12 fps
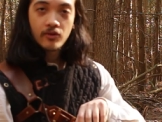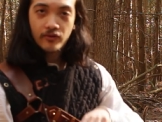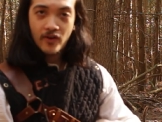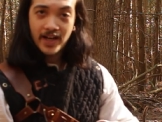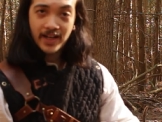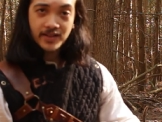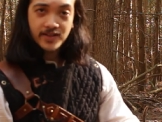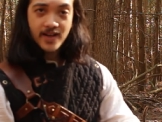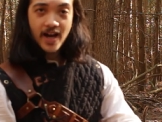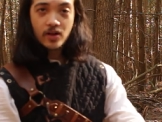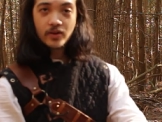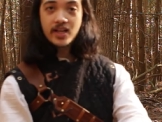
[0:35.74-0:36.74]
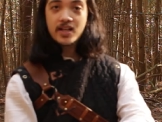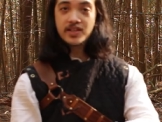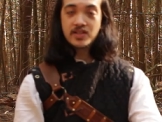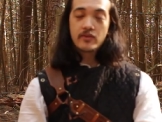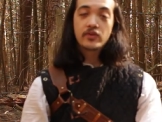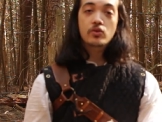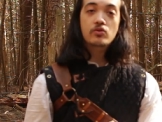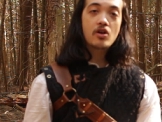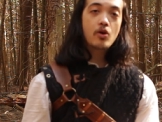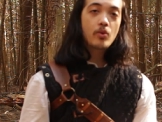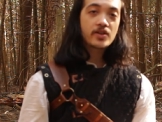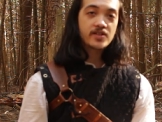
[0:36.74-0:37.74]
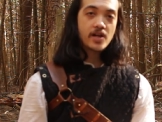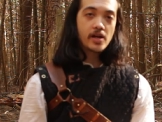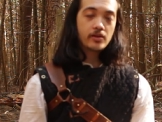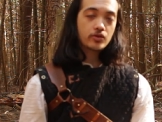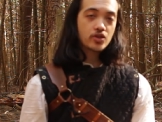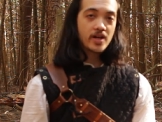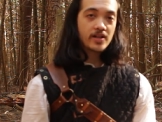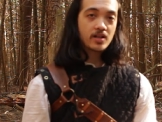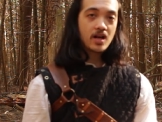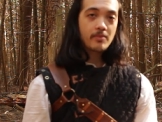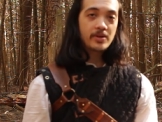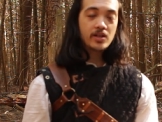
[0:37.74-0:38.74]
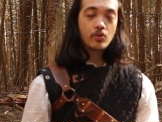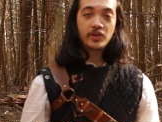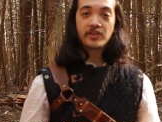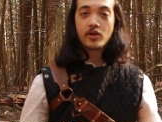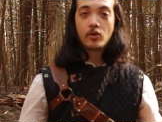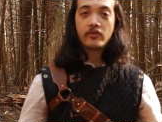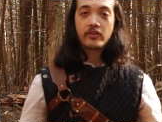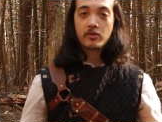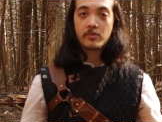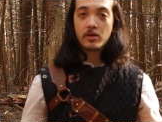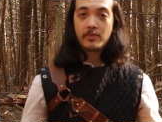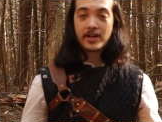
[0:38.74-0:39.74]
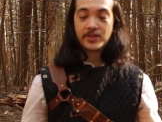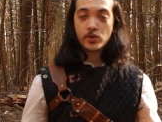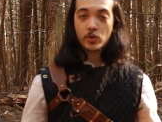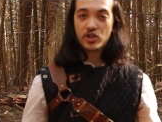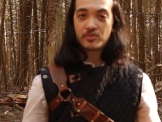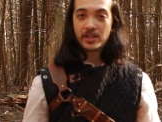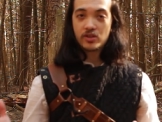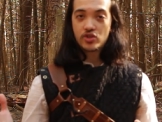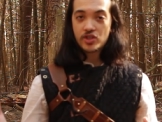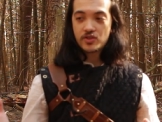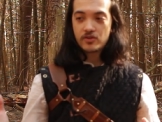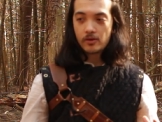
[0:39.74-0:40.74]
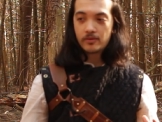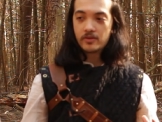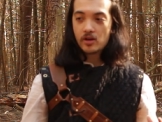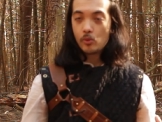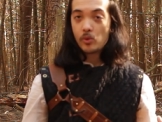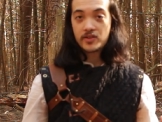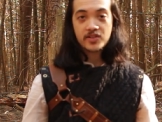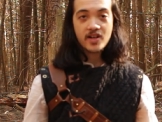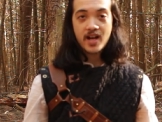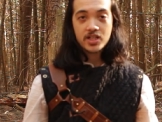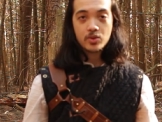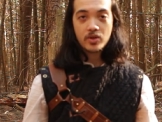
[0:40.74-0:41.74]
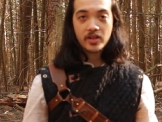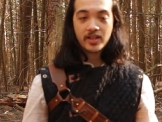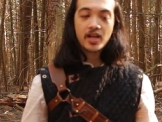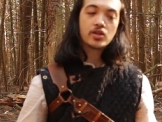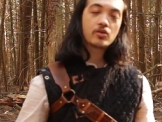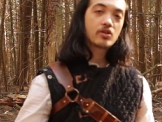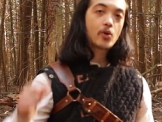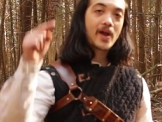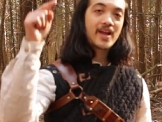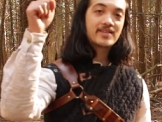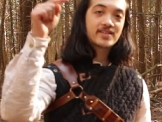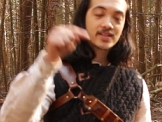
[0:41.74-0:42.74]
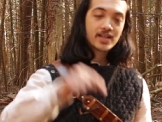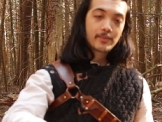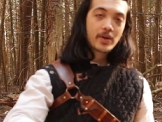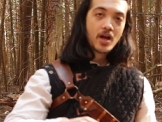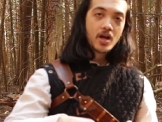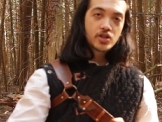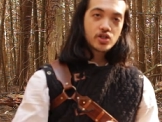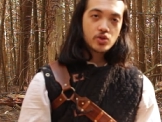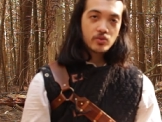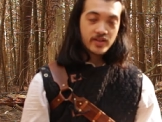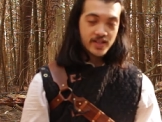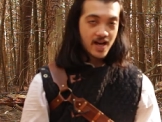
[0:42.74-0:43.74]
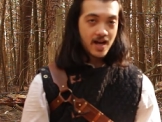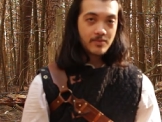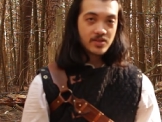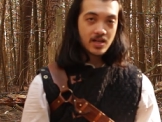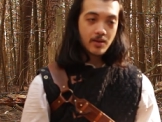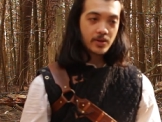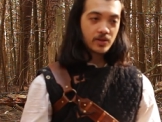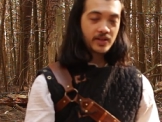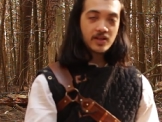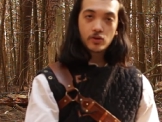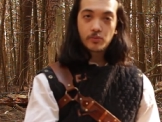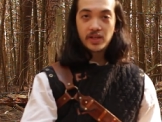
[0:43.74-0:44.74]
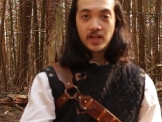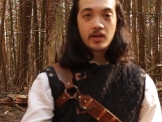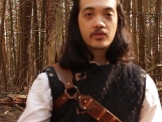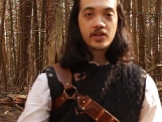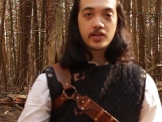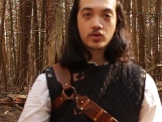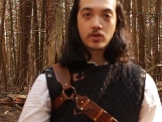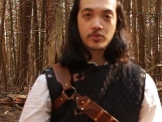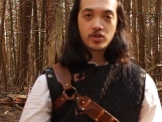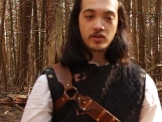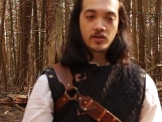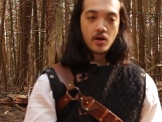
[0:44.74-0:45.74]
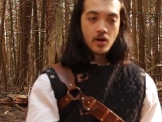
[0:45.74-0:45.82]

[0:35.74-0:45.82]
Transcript: fighting style is. If you know what style you're trying to copy, or you know a fair bit about swords but you just don't know what size you want to get, you can go ahead and skip to the timestamp. It'll either be in the description,